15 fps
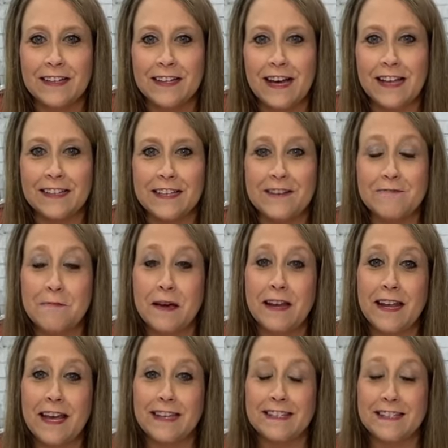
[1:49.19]
I love
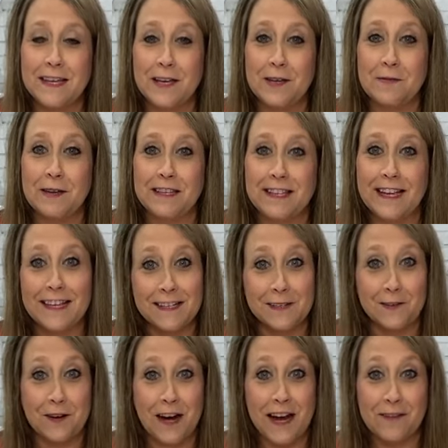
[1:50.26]
Mondays too because I get to
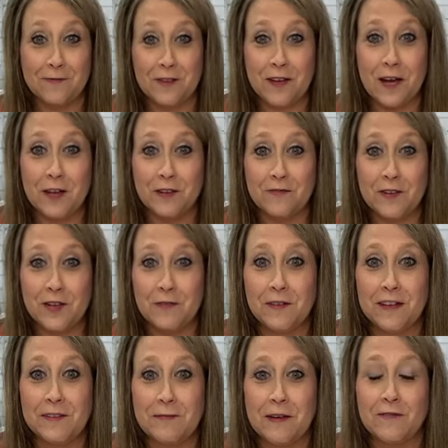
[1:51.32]
craft with all of you
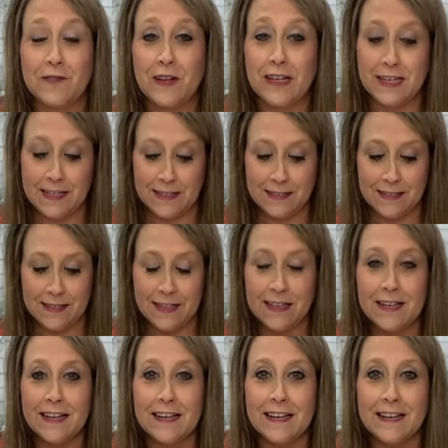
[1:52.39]
and my friends
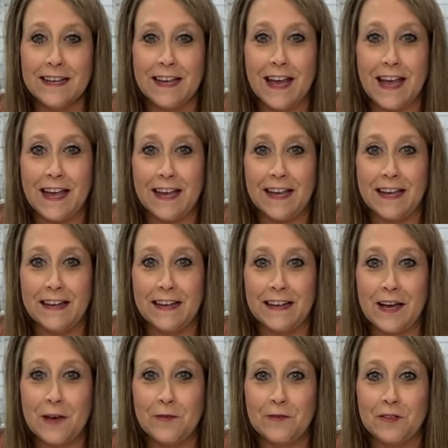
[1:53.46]
and
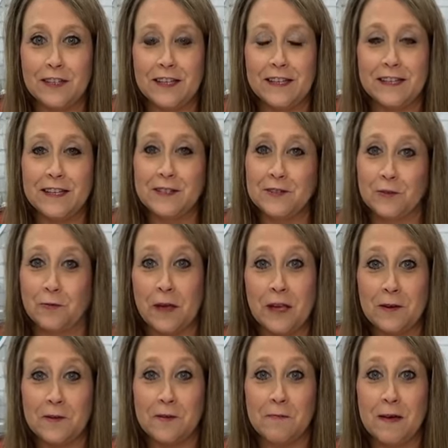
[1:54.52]
hopefully get your week
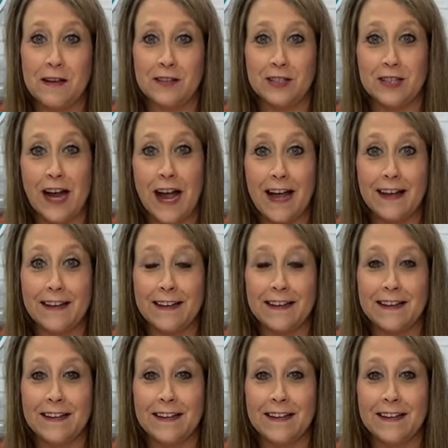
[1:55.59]
on a better track